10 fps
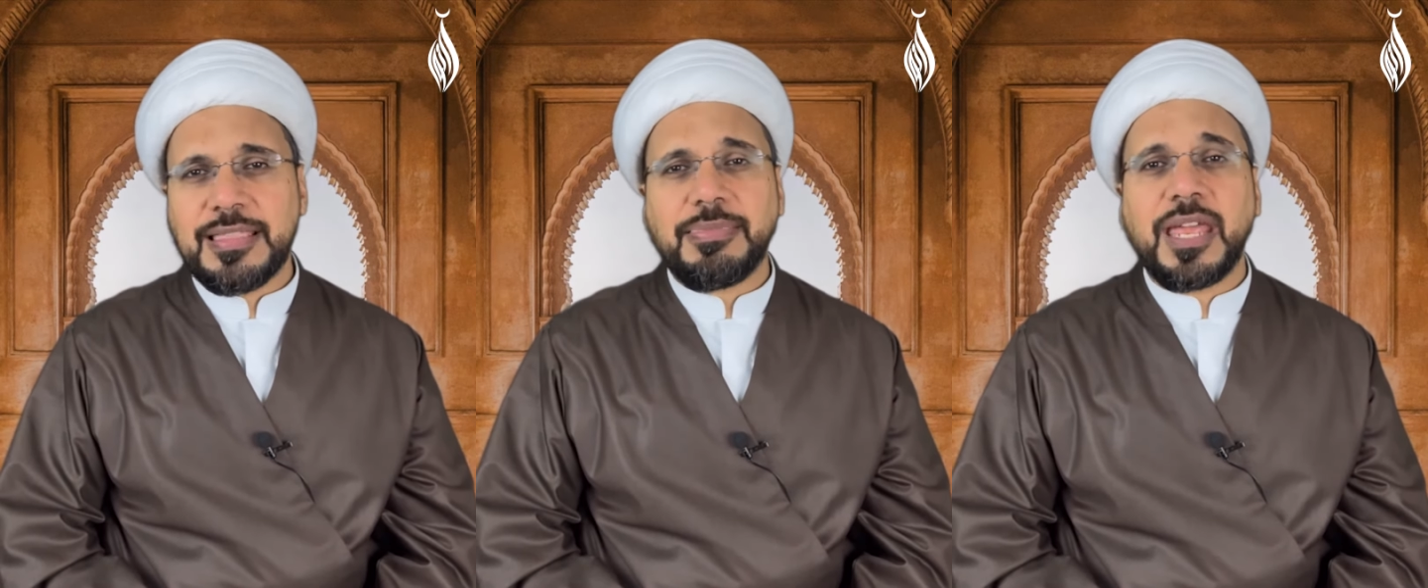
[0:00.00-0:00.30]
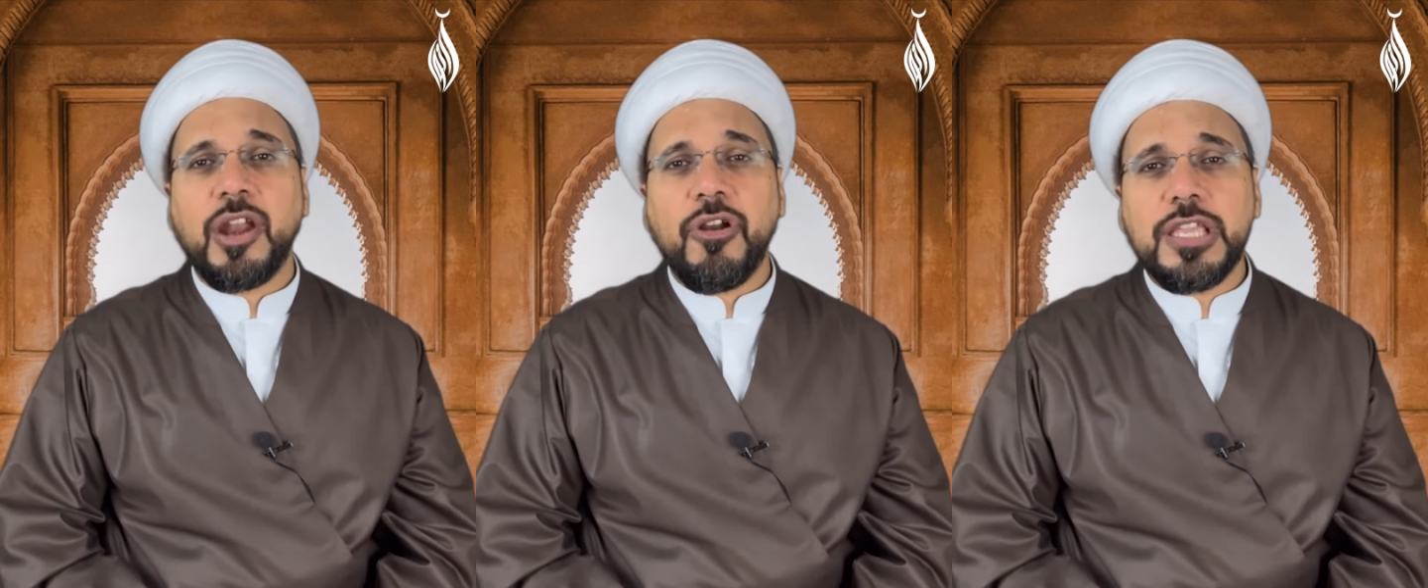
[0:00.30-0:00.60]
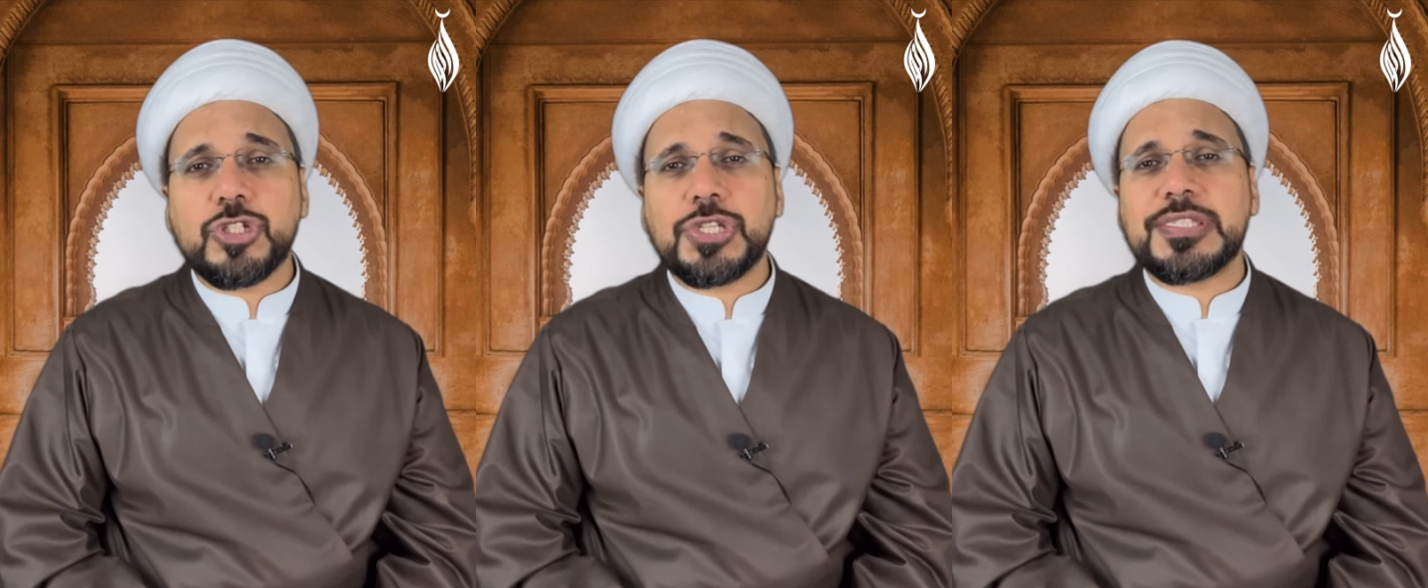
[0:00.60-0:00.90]
that the
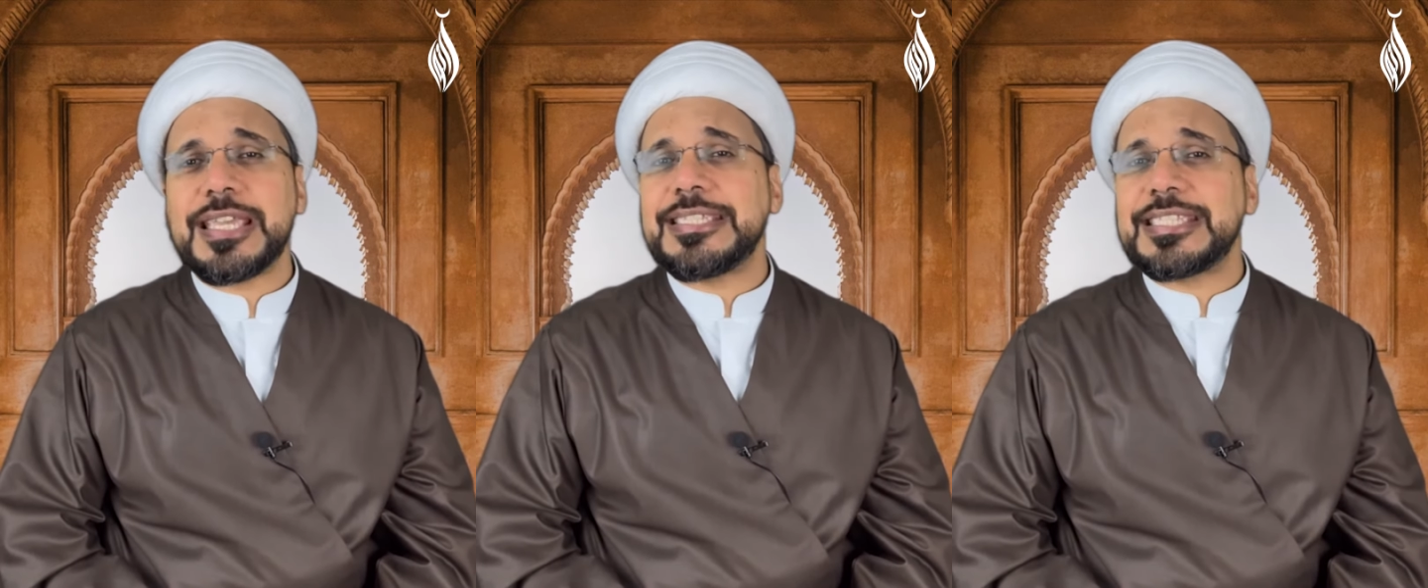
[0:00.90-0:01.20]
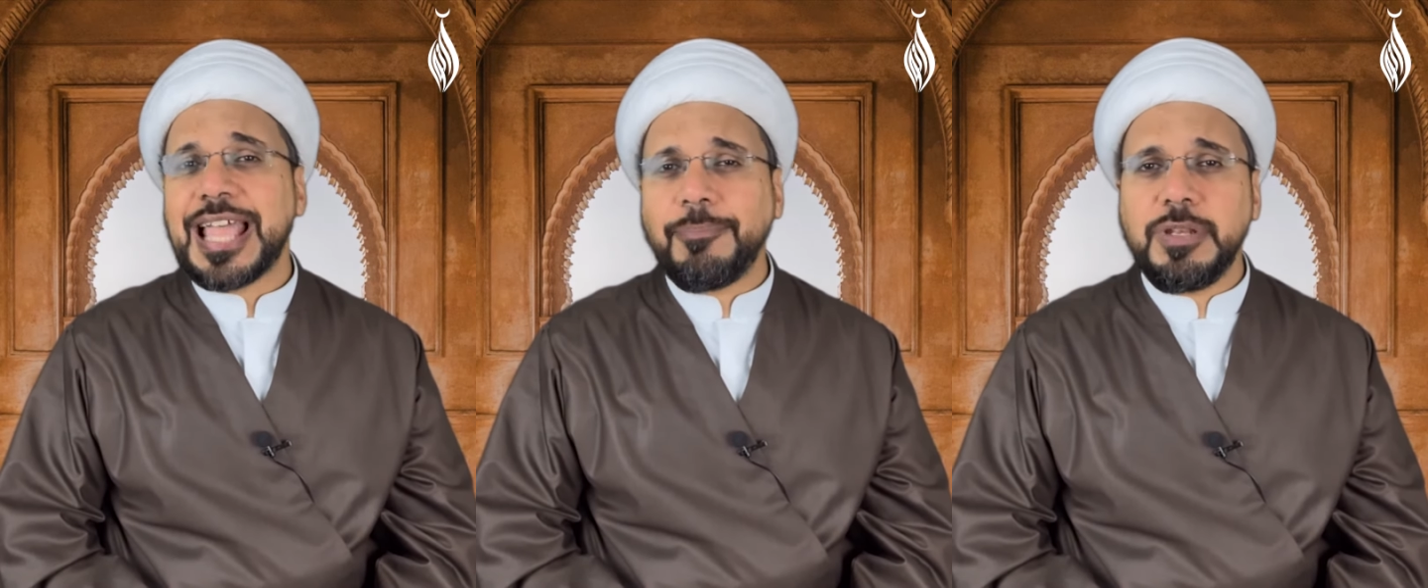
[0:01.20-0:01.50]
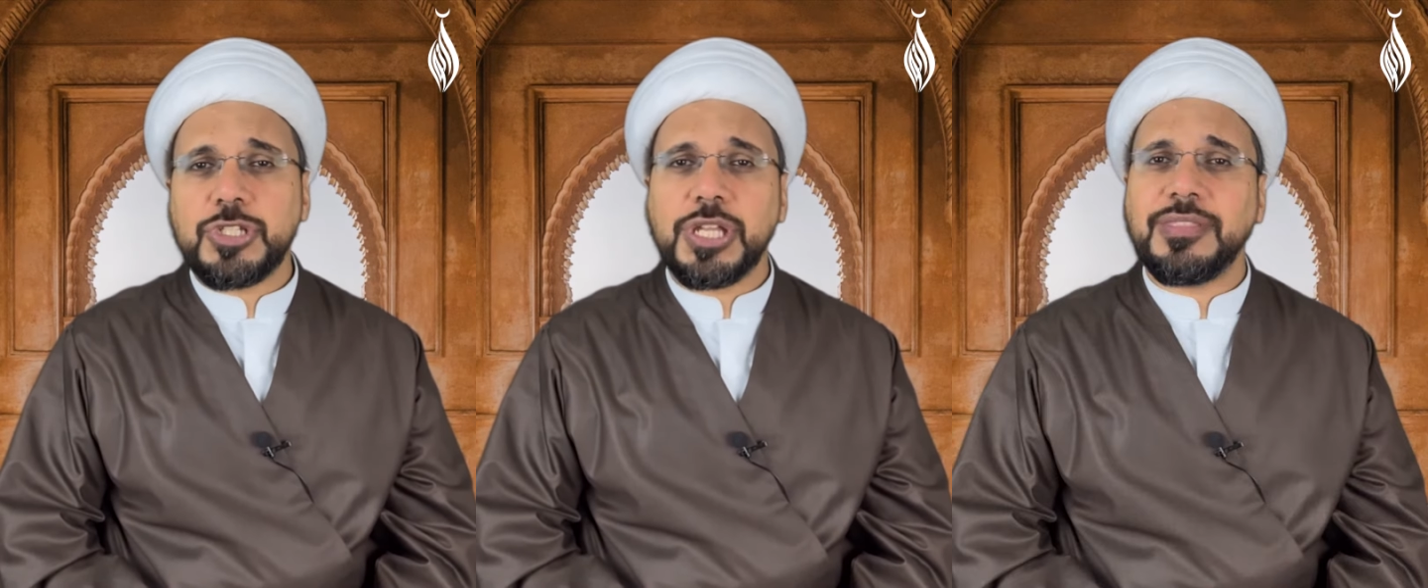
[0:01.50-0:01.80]
narrations
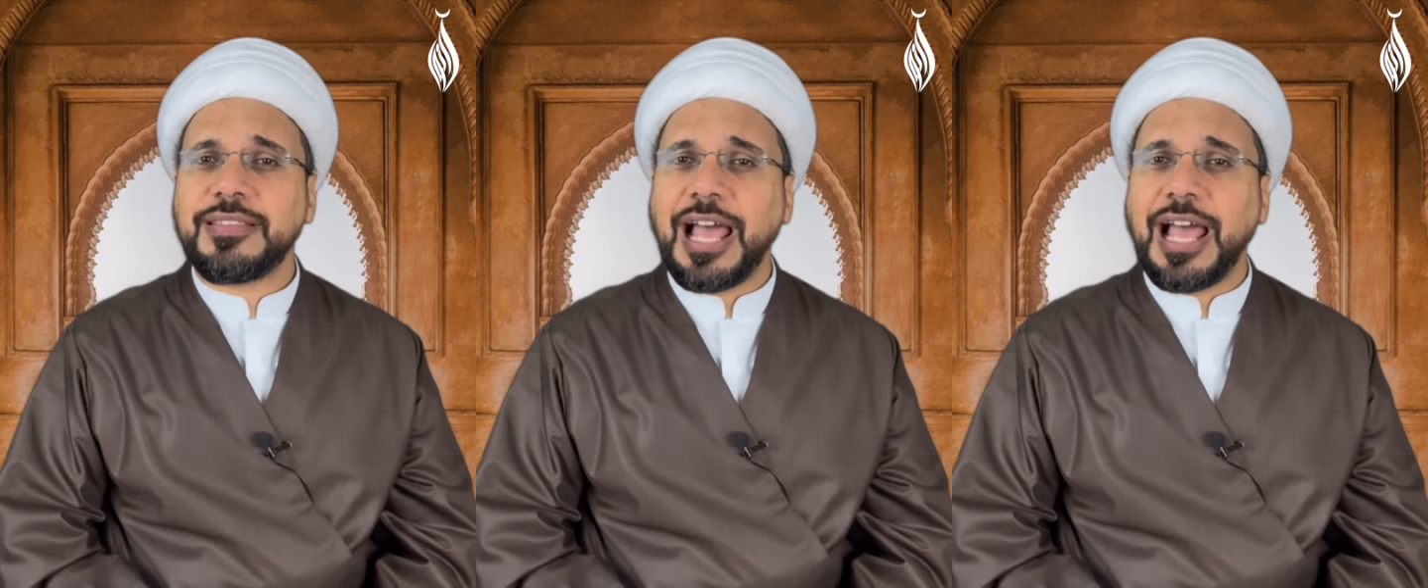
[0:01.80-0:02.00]
establishing that